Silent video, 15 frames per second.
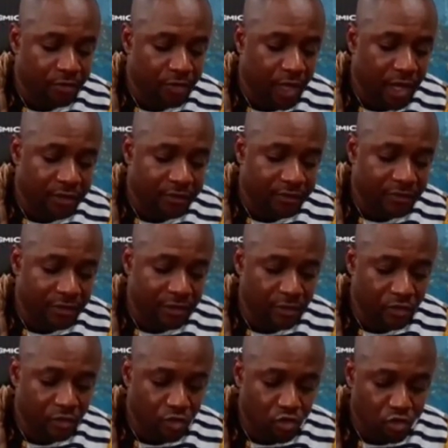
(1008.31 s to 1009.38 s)

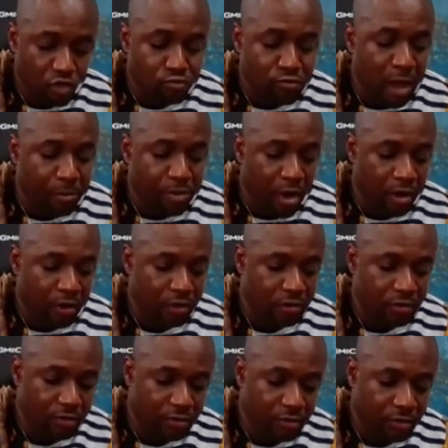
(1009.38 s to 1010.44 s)

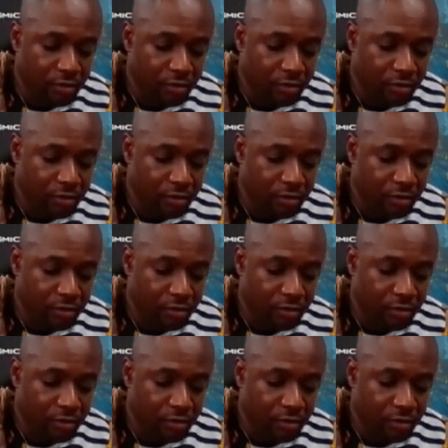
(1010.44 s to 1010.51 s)
Ogbebor,